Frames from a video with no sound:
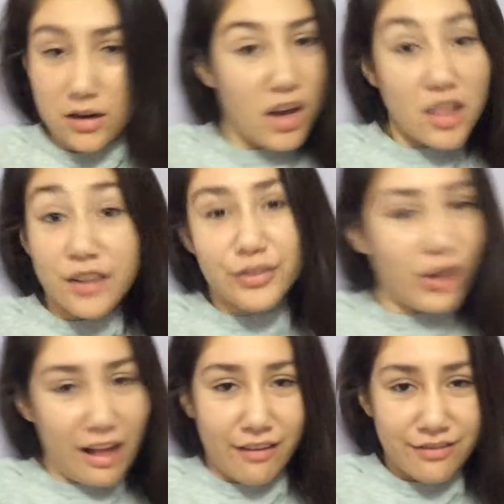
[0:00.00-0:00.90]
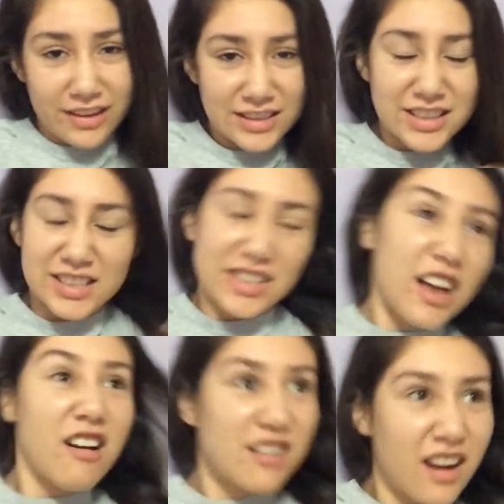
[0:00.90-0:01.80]
colorful outfits, because you
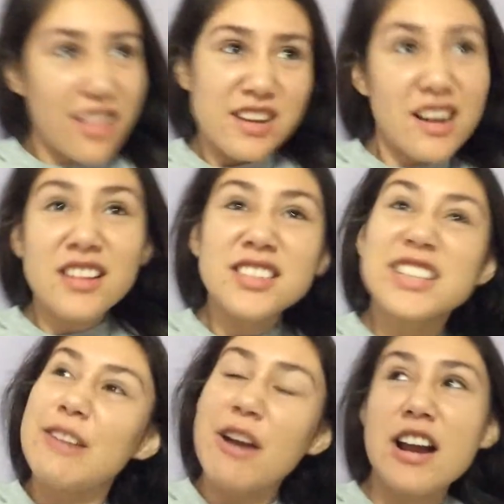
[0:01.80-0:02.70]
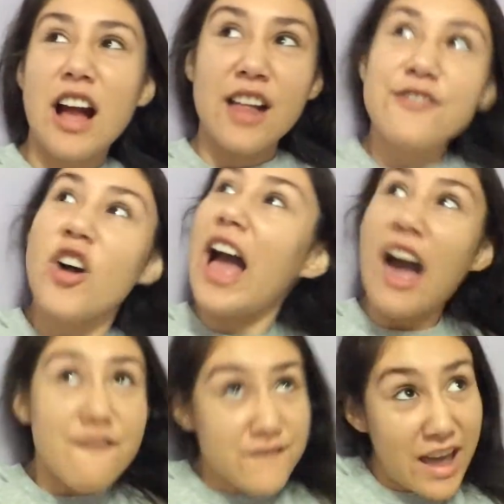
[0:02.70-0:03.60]
know, girly girls, they wear colorful
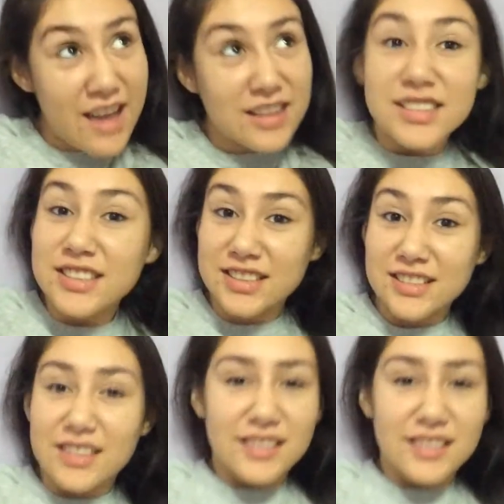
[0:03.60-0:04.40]
outfits.